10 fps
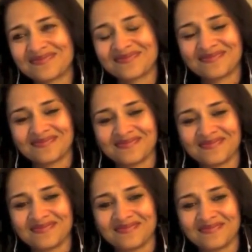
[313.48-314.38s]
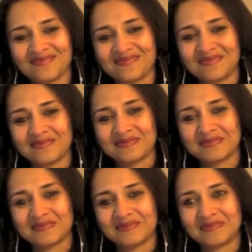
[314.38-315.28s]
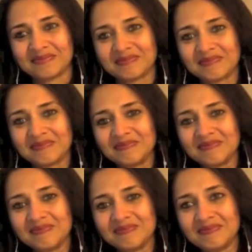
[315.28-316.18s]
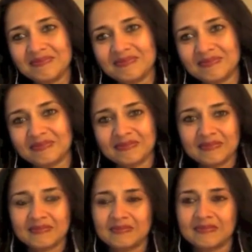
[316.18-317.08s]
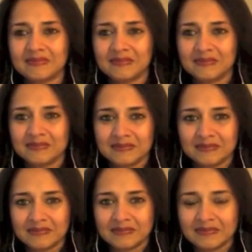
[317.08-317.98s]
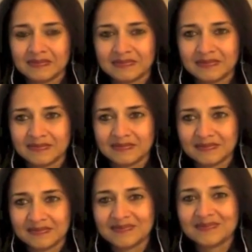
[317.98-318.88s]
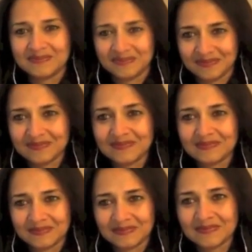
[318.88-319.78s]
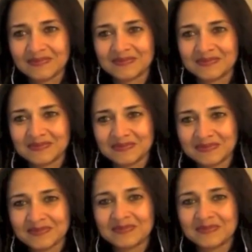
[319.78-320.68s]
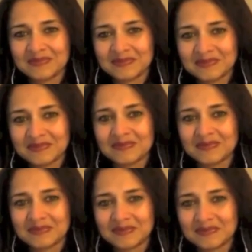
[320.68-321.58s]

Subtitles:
The person shown says nothing.